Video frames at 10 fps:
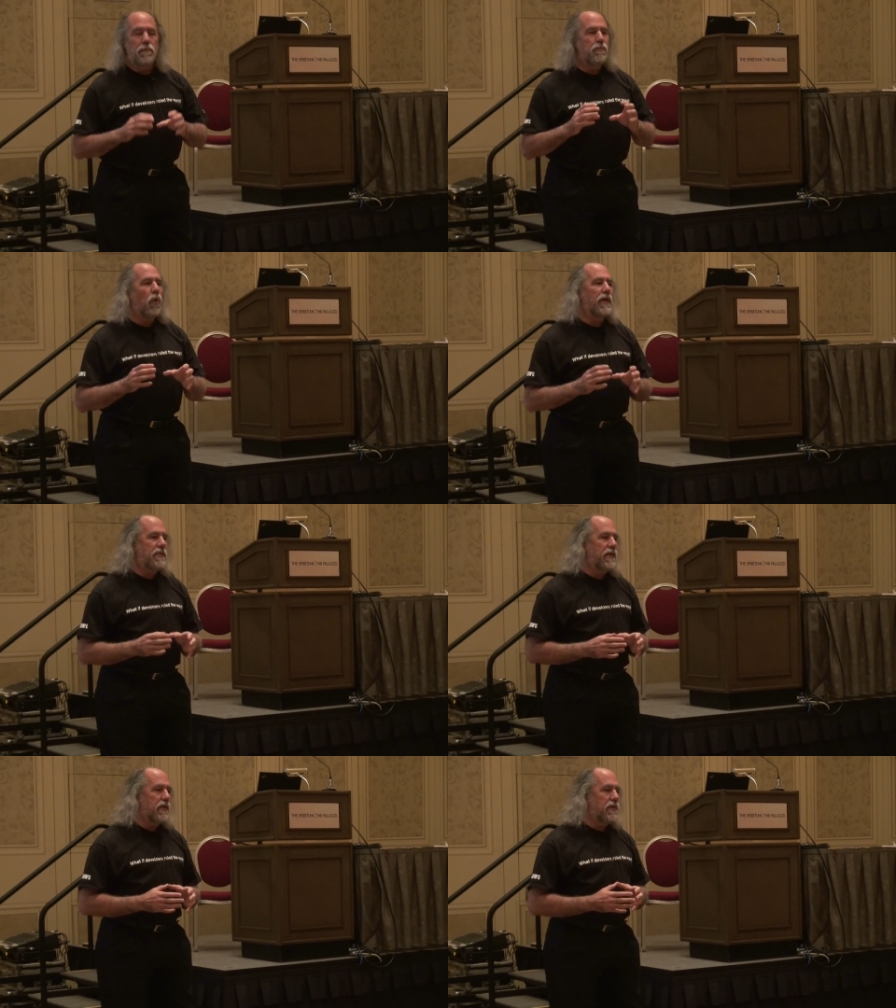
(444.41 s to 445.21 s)
Point
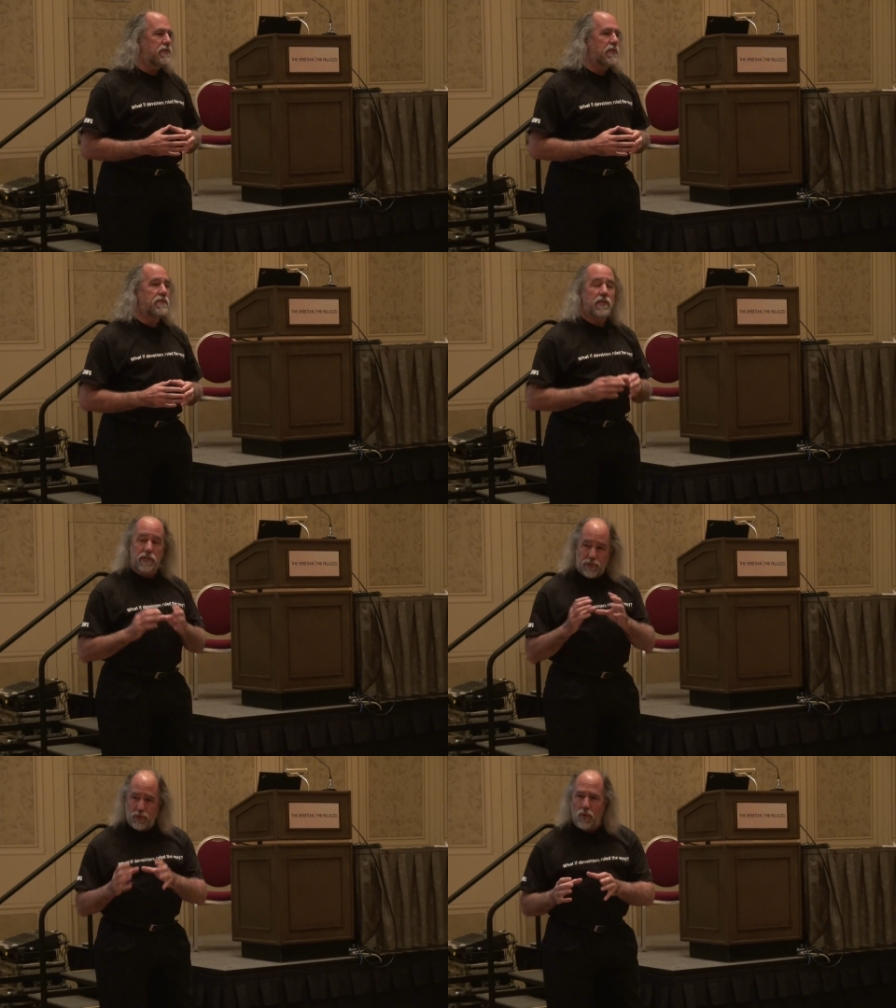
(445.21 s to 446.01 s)
is
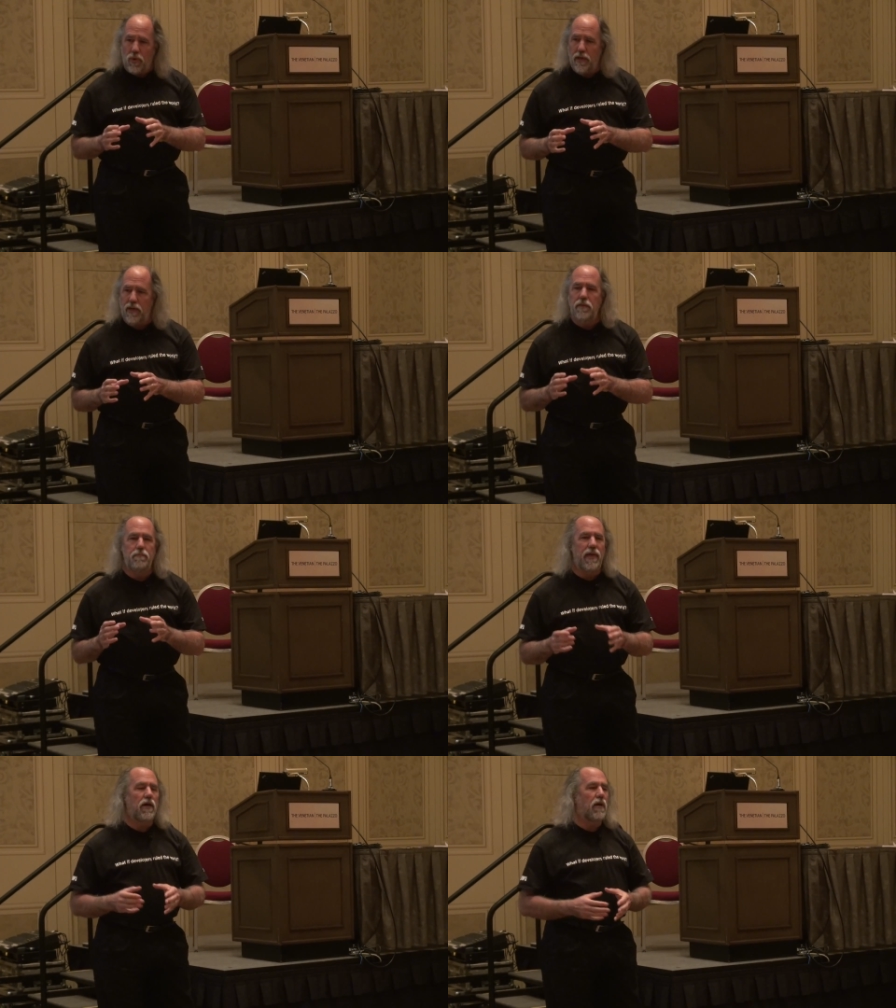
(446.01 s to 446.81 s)
that enjoy
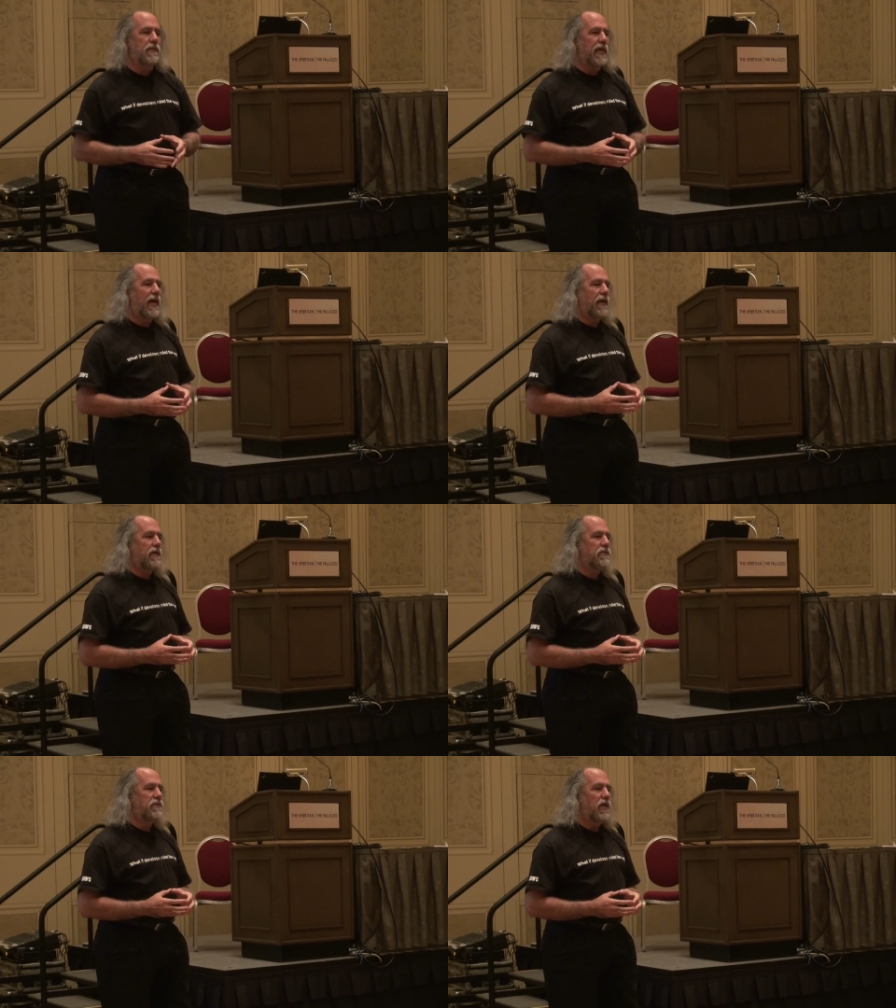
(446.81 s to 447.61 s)
being on the
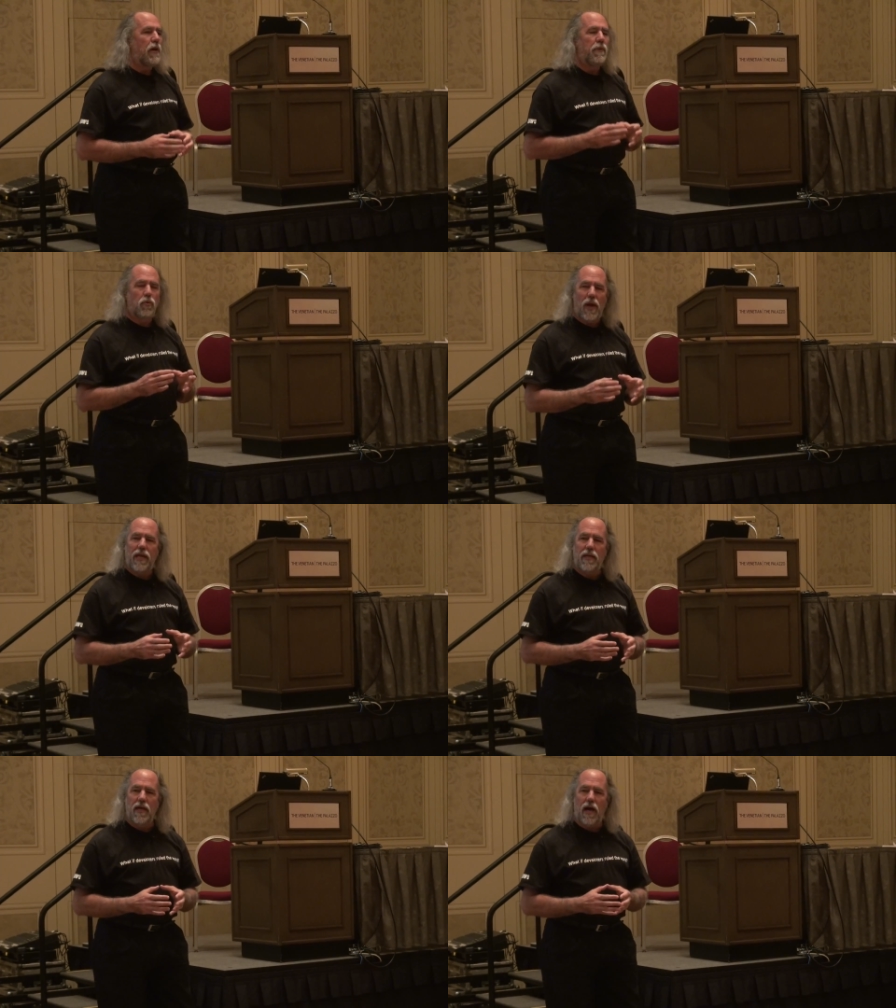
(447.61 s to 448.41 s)
edge, but
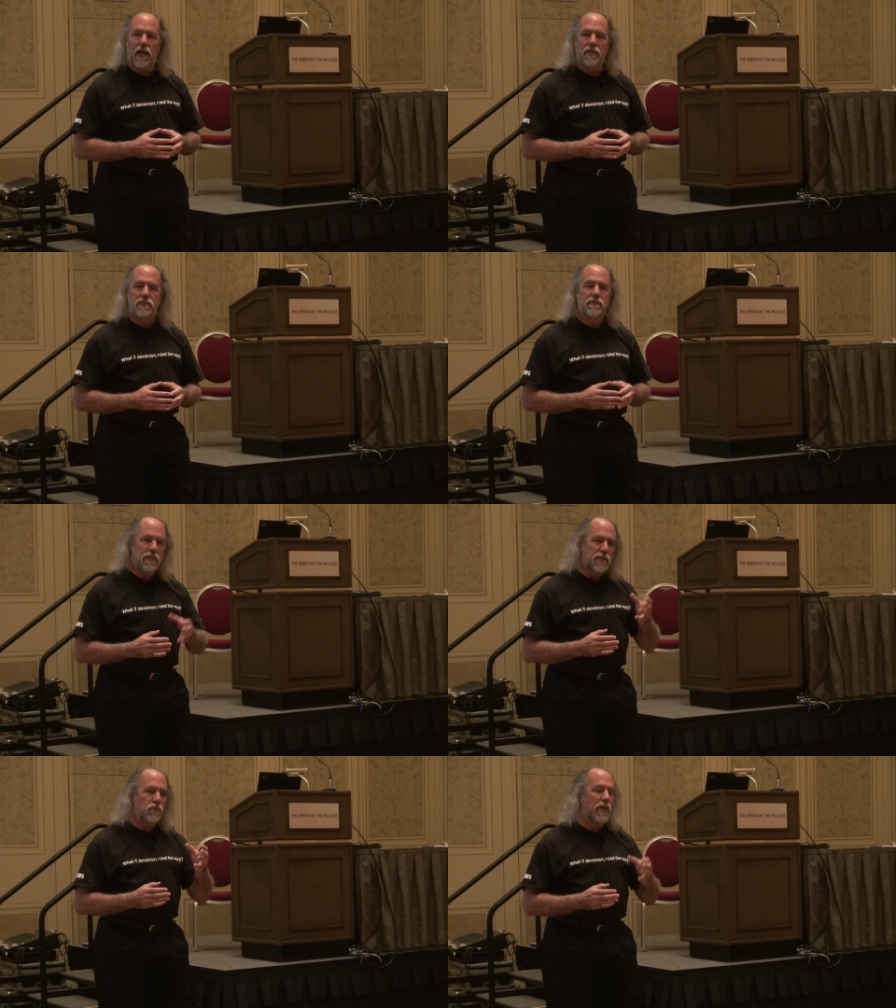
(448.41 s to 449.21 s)
recognize,
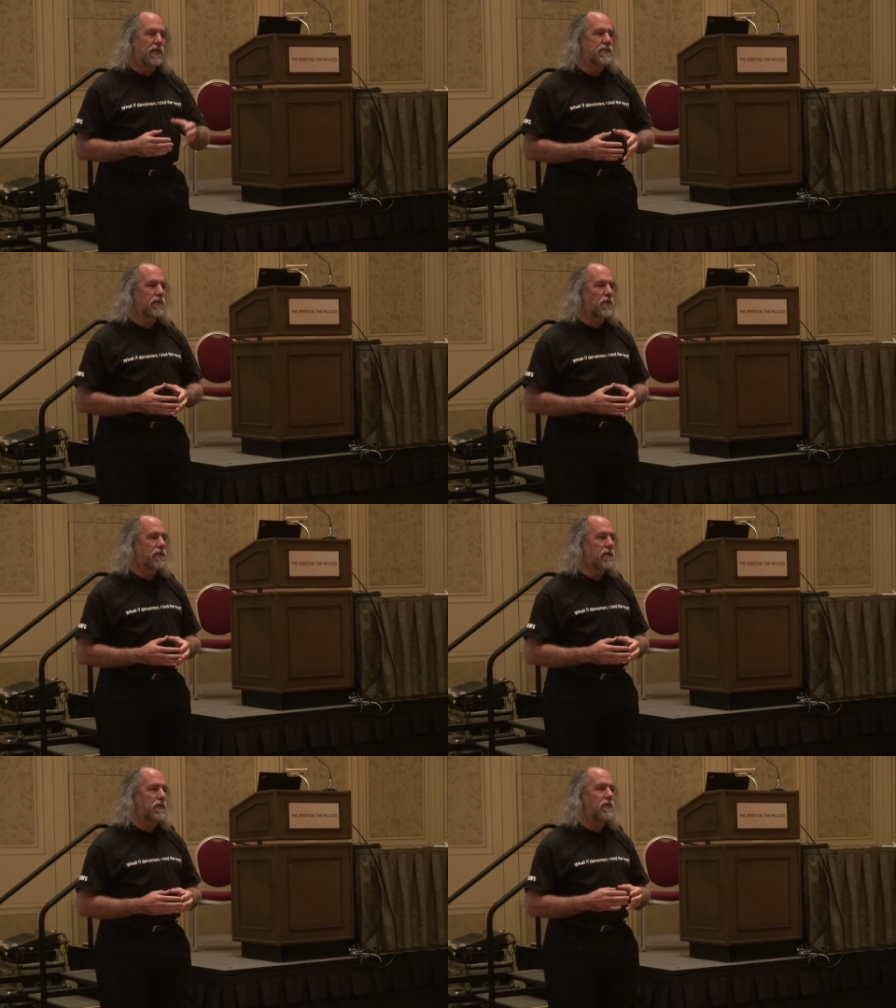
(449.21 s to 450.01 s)
this is what I said
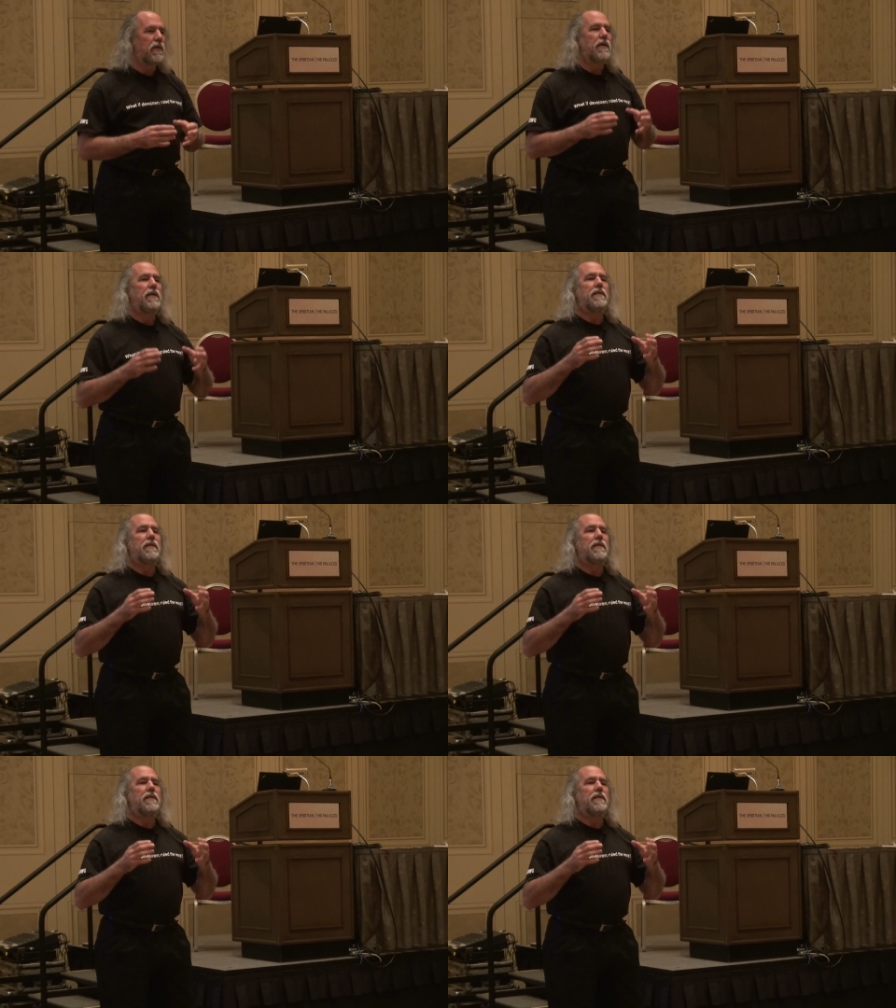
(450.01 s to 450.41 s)
earlier,